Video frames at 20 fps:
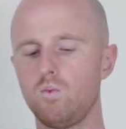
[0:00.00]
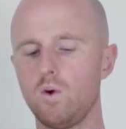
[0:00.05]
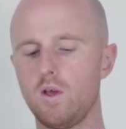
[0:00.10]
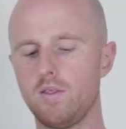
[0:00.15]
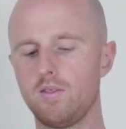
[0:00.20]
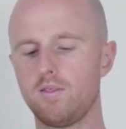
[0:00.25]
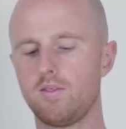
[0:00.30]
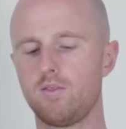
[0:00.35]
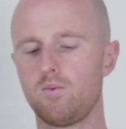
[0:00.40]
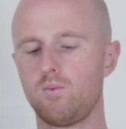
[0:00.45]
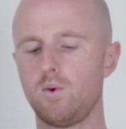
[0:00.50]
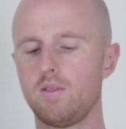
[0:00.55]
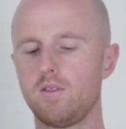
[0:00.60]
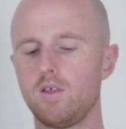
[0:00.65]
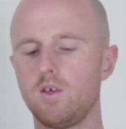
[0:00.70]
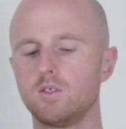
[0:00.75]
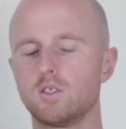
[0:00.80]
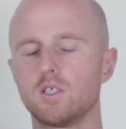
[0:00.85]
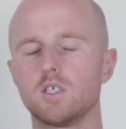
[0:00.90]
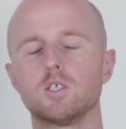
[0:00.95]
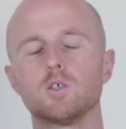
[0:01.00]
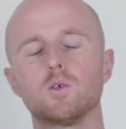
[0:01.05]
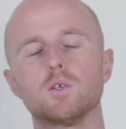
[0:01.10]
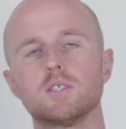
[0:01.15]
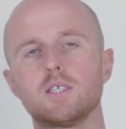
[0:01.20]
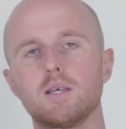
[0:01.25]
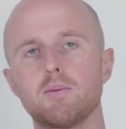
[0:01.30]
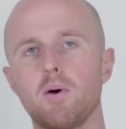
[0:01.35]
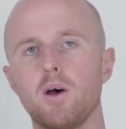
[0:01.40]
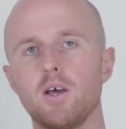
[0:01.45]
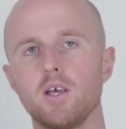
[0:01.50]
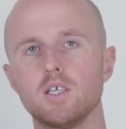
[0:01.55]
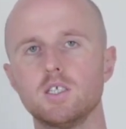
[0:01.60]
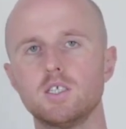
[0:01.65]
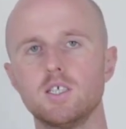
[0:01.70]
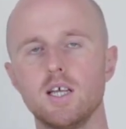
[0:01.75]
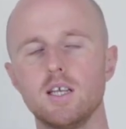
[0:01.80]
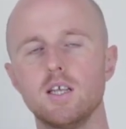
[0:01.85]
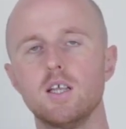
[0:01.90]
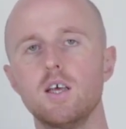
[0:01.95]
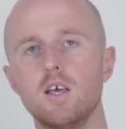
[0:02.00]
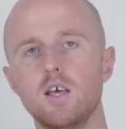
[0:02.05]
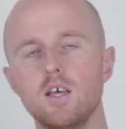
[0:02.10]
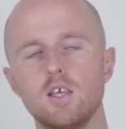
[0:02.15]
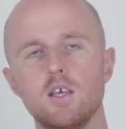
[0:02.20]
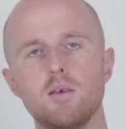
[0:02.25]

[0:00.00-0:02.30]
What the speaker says: with using a joystick by your chin.